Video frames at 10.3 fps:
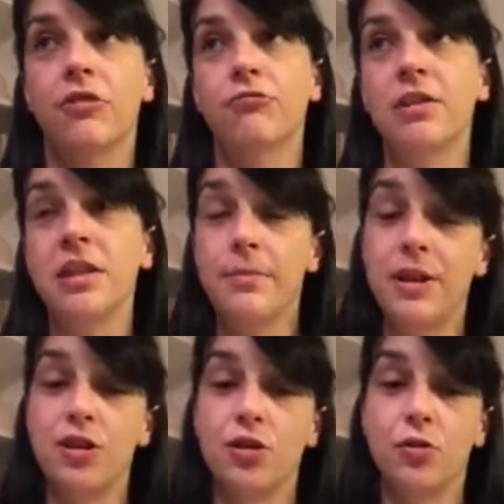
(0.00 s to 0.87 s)

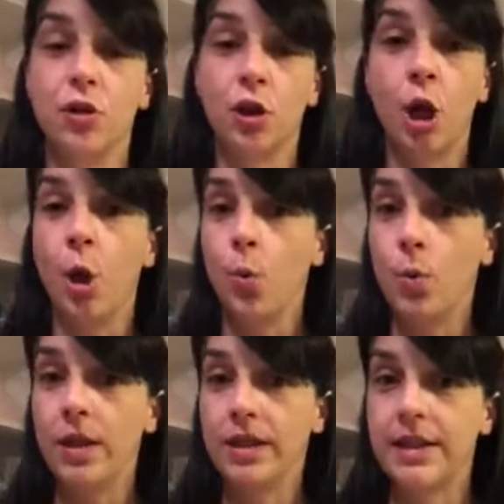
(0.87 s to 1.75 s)
three-dimensional look
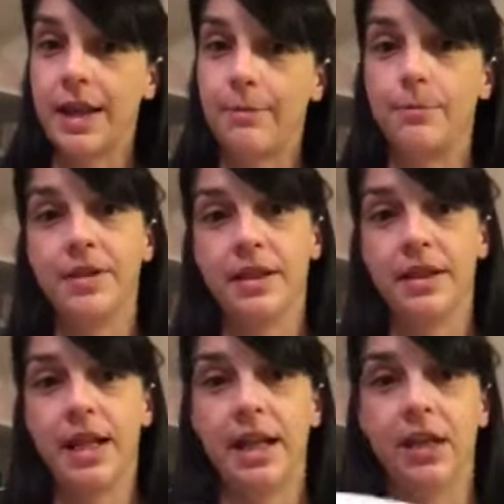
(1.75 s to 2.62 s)
with stamps
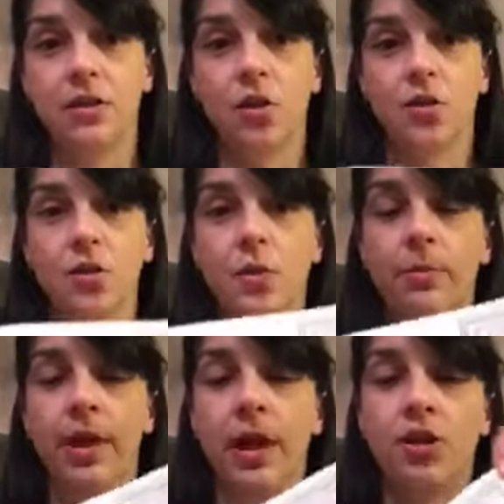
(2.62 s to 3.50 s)
and inks onto a
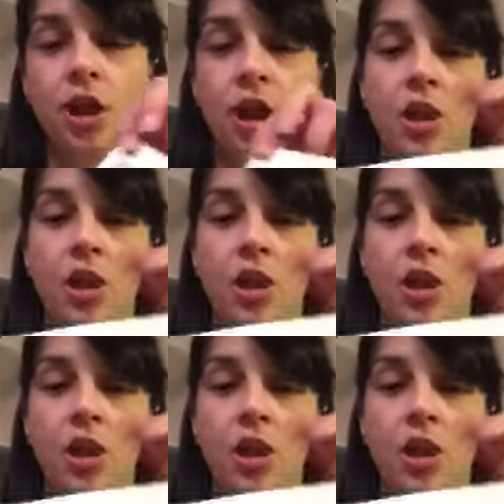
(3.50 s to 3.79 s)
page.